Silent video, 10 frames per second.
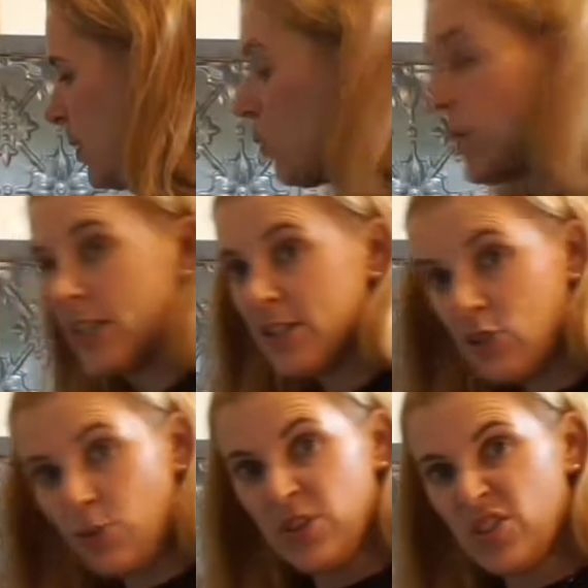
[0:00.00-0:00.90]
We can
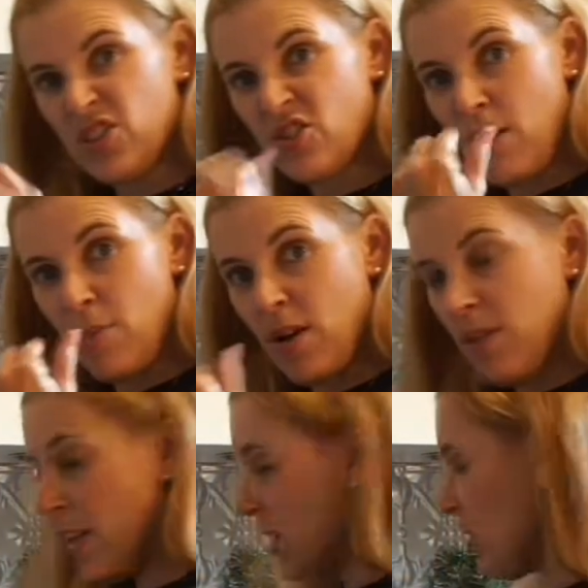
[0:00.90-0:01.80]
stop and just scrape around
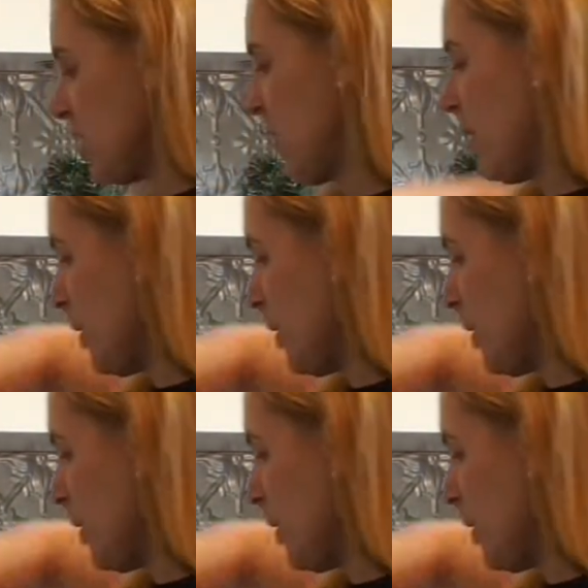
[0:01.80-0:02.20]
the edges of our